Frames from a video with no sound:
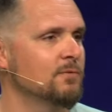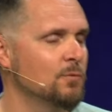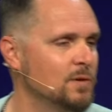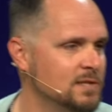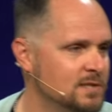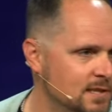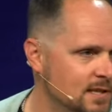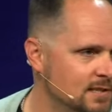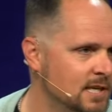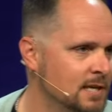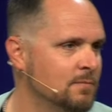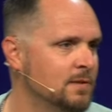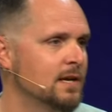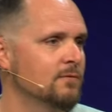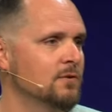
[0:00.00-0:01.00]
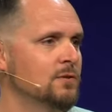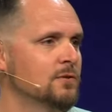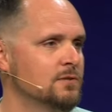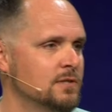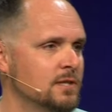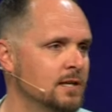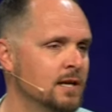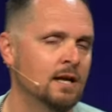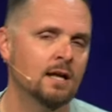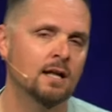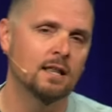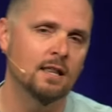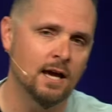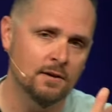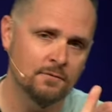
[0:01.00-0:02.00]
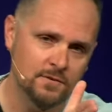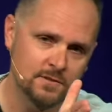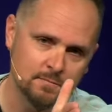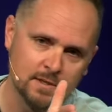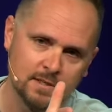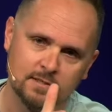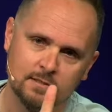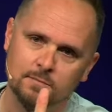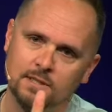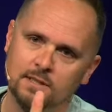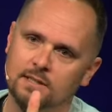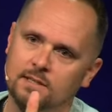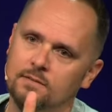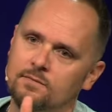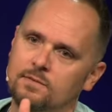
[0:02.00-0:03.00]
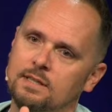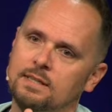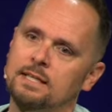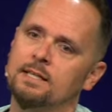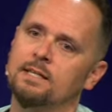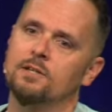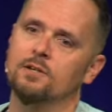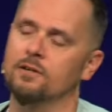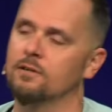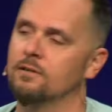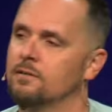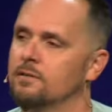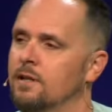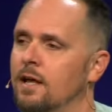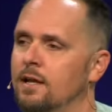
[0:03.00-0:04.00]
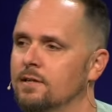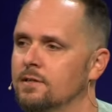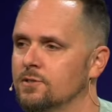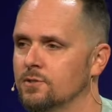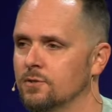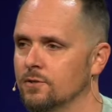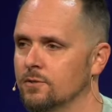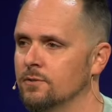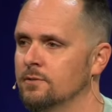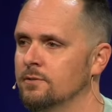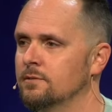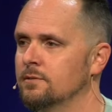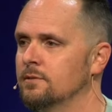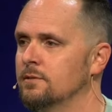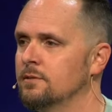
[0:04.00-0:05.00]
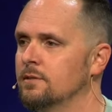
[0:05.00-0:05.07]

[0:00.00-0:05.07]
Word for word: thing every Wednesday, same thing every Thursday. Life is meant to be lived linear, not in a circle.